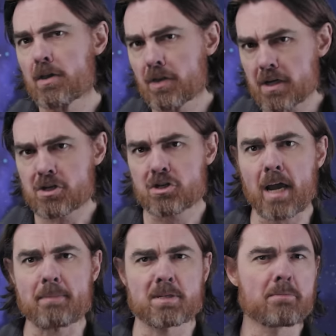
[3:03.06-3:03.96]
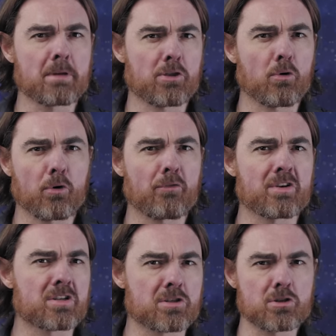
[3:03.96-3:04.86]
These shapes can be thought of
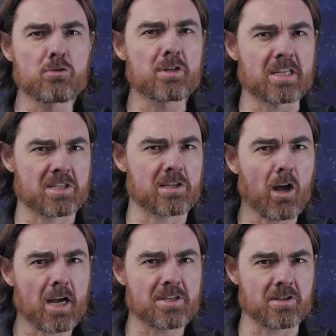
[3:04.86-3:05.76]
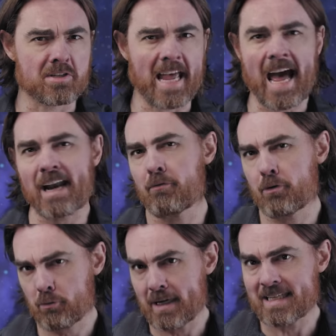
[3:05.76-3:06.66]
as 2D slices out of
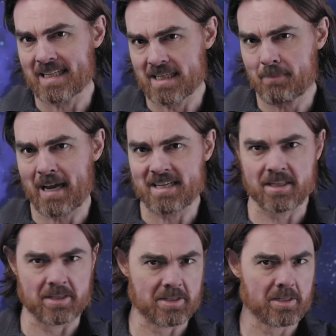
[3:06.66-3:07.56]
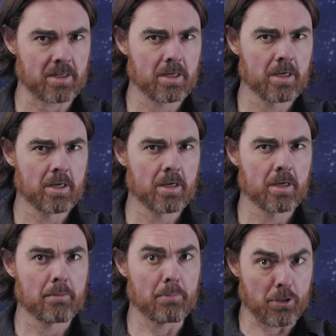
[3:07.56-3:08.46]
3D spaces.
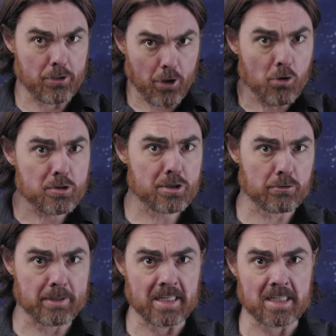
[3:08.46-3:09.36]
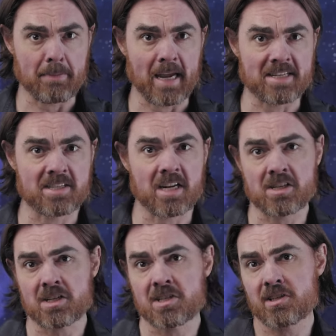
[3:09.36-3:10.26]
But those 3D spaces are
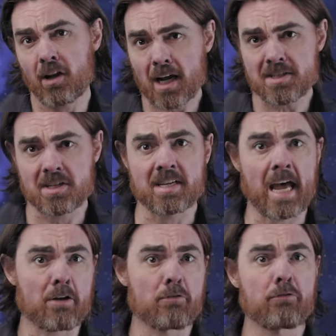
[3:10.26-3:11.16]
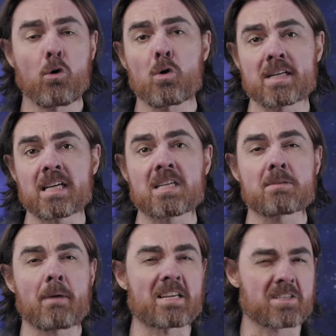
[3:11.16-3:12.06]
just slices out of 4D
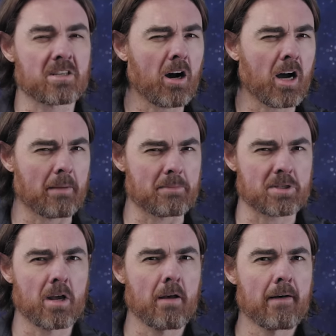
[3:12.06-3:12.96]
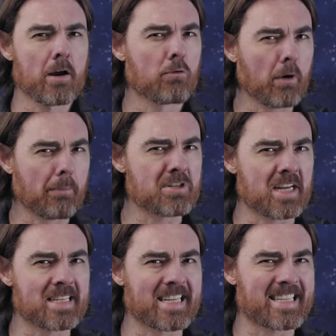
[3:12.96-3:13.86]
space times,
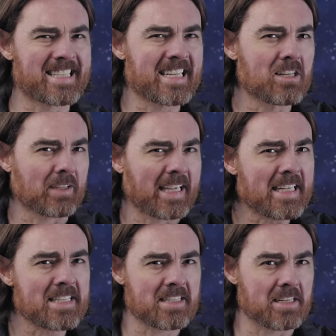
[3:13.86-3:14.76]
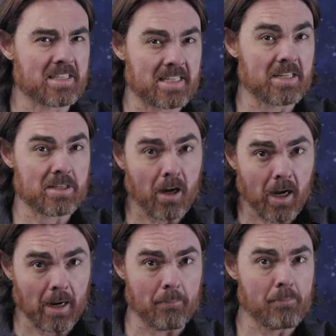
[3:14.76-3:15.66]
representing single instants in
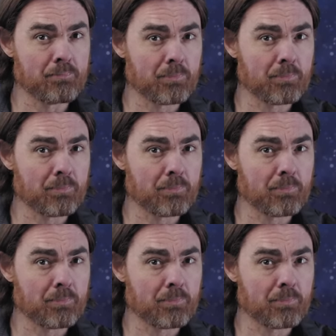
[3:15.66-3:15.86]
time.